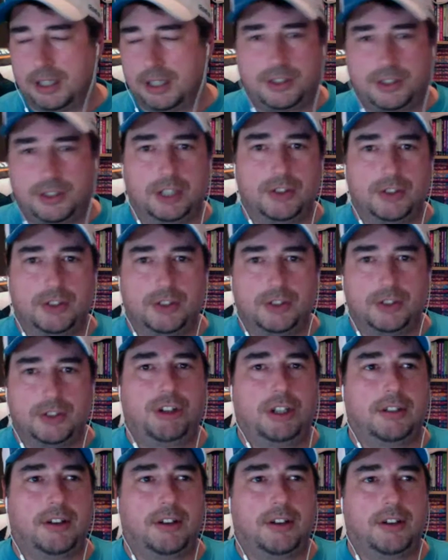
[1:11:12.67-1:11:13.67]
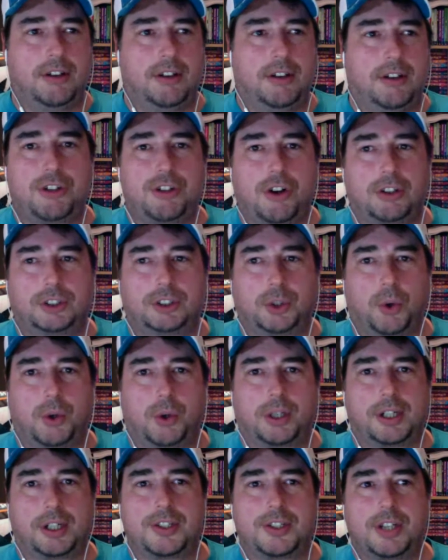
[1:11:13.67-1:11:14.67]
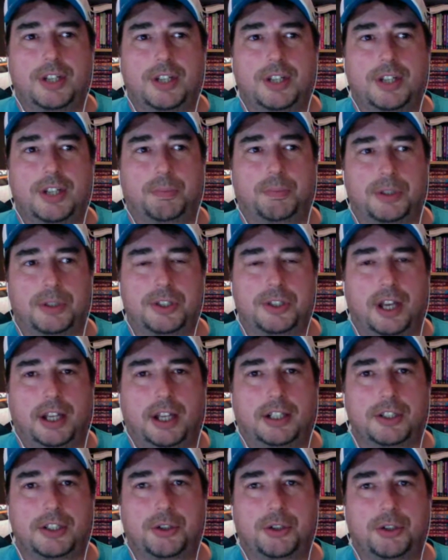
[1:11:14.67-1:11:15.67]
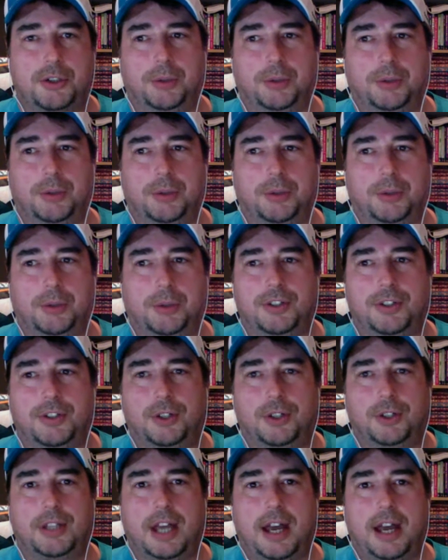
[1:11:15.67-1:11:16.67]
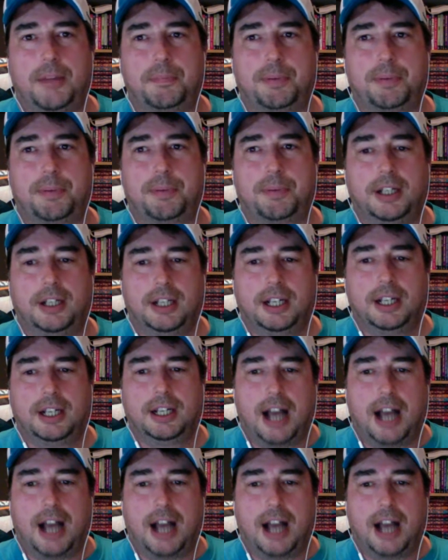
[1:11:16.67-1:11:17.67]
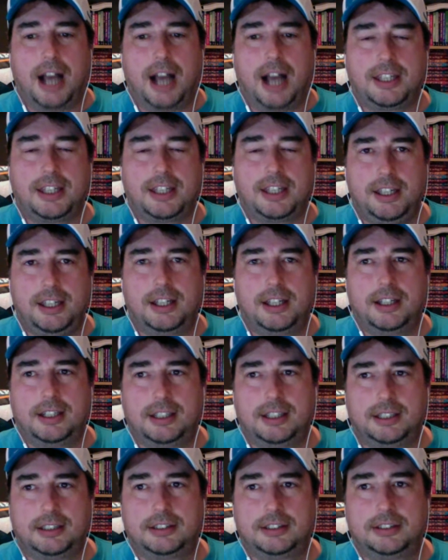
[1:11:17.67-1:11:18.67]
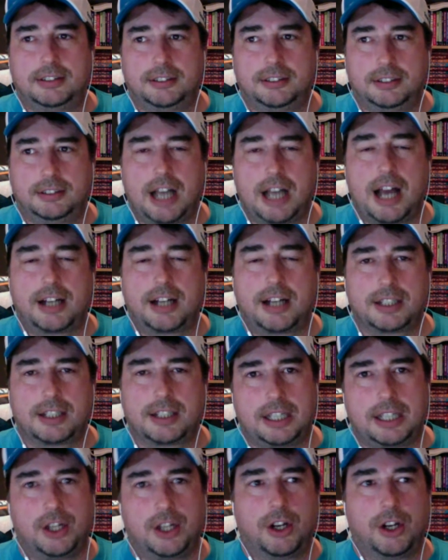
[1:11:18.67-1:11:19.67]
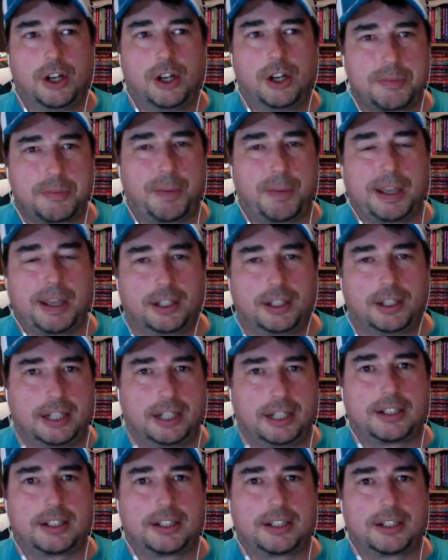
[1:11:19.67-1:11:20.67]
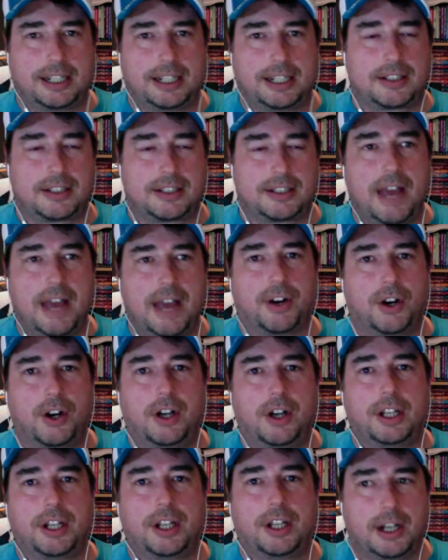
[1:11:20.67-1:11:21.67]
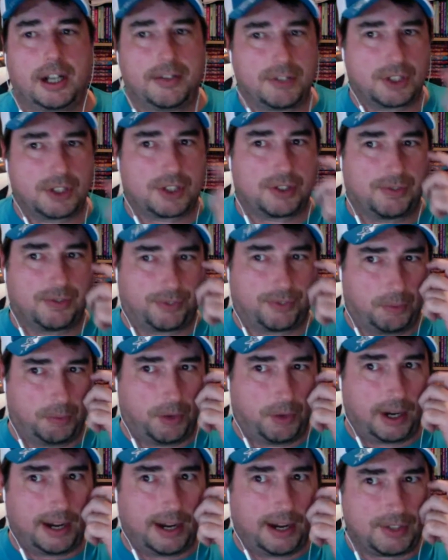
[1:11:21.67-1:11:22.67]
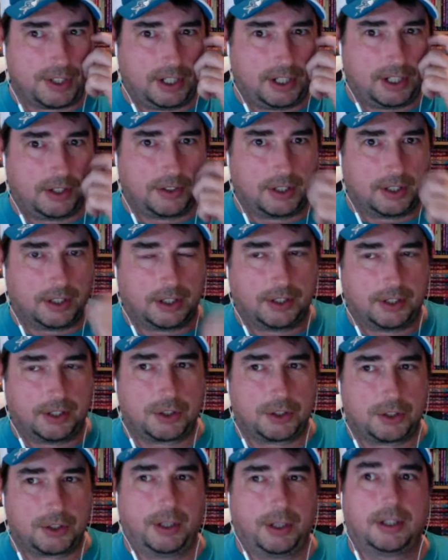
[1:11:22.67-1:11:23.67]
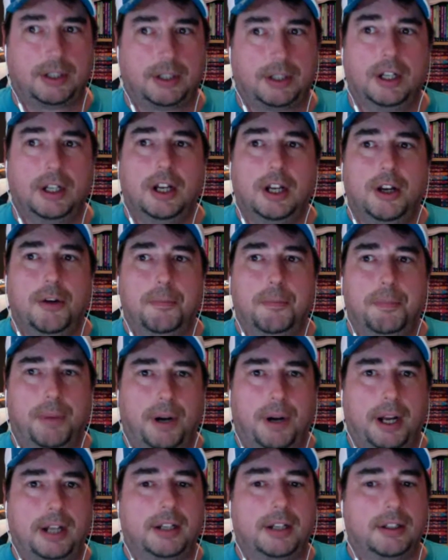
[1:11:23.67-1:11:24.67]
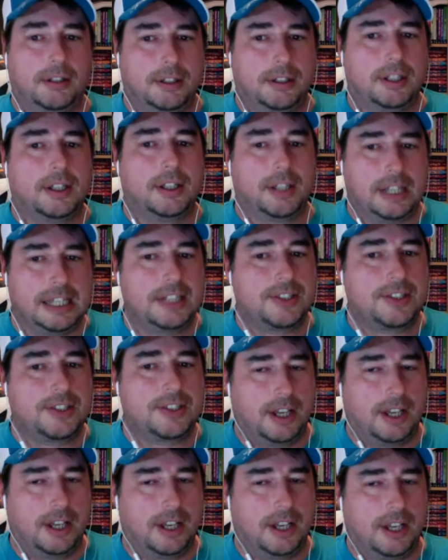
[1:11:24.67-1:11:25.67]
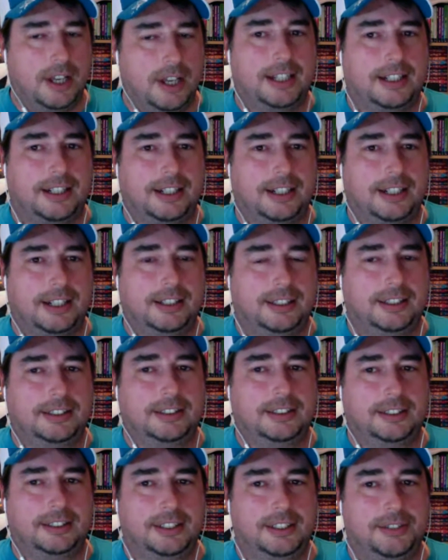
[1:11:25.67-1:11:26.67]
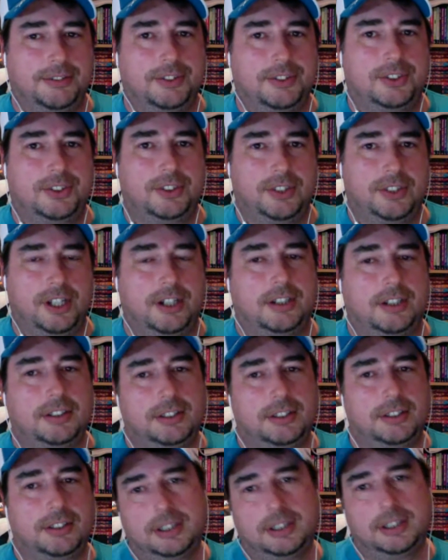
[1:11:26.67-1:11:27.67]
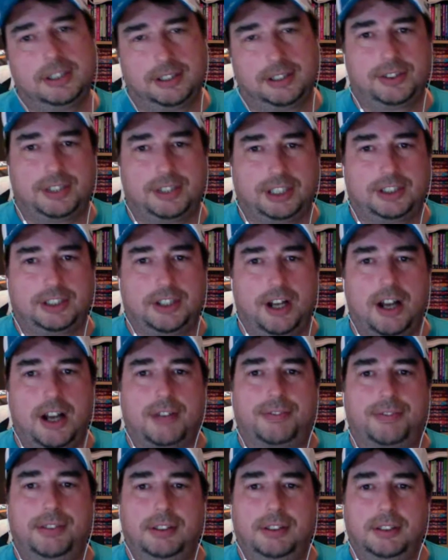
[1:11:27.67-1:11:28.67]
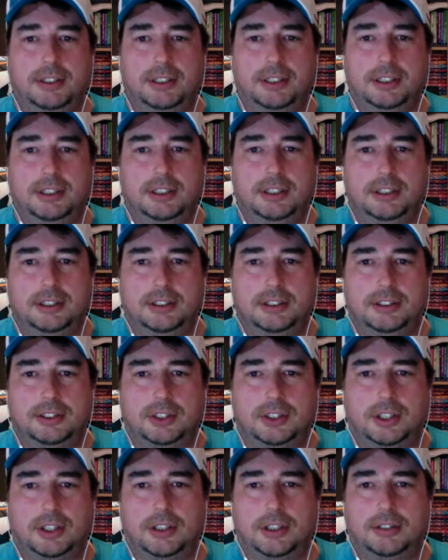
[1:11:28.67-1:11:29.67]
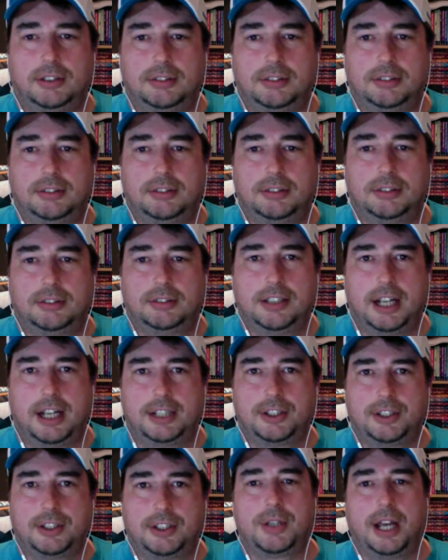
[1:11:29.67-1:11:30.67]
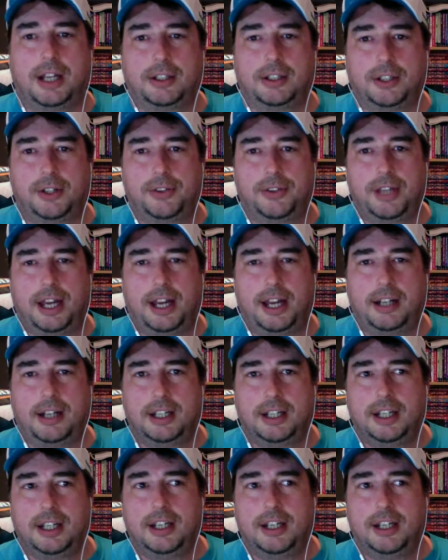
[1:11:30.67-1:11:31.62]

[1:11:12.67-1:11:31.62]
didn't shit on the Sharks organization per se, because Drew would never do that. But I think he, I'm speculating because, like I said, I haven't heard it yet. I'm just from what I've seen on the Twitter, but he sounded like he was, he's a little ticked off. So I'd go download that.